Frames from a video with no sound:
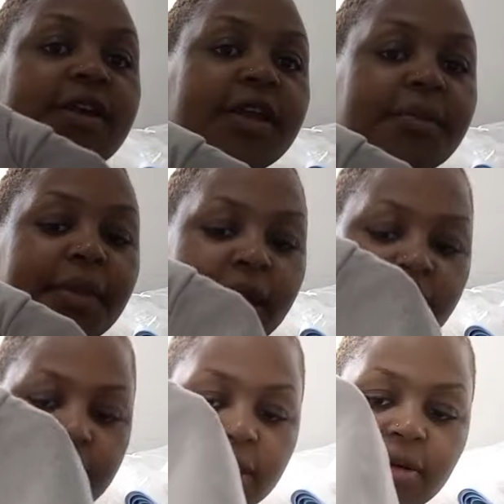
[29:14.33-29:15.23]
three
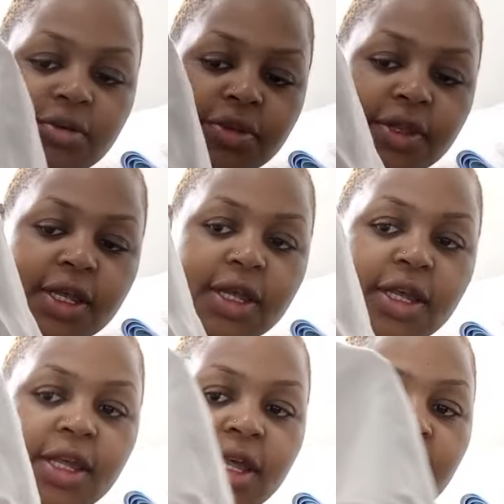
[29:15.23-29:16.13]
months zero to three
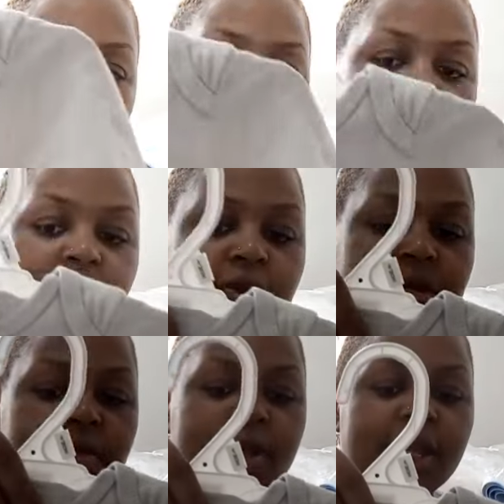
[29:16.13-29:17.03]
and I
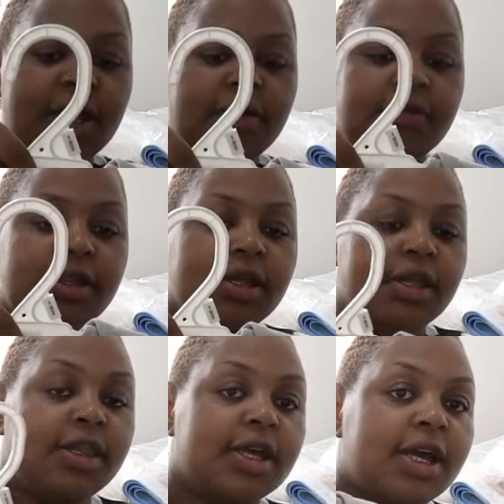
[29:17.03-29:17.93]
also loved
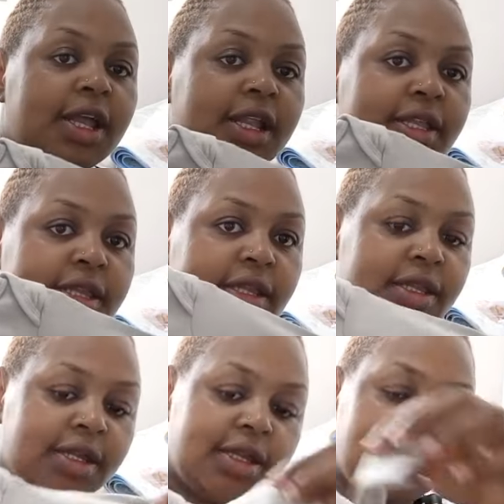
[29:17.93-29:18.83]
the colors
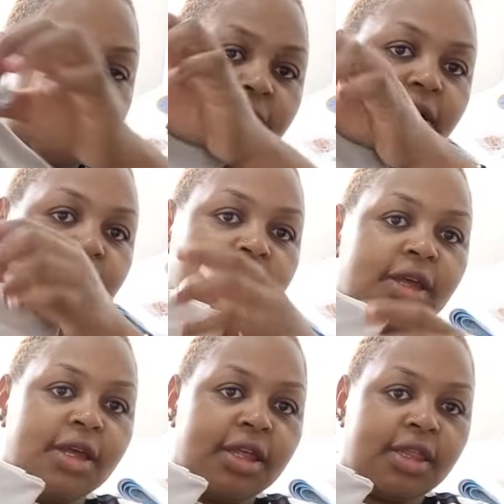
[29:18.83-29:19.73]
inside here
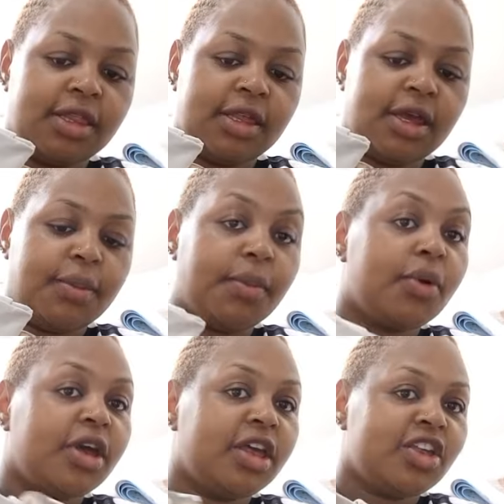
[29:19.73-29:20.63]
they are
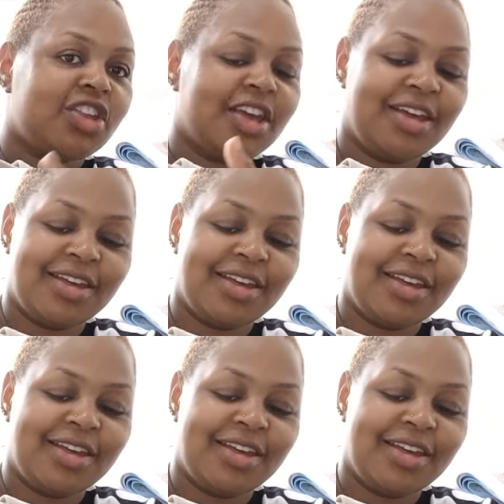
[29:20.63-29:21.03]
boyish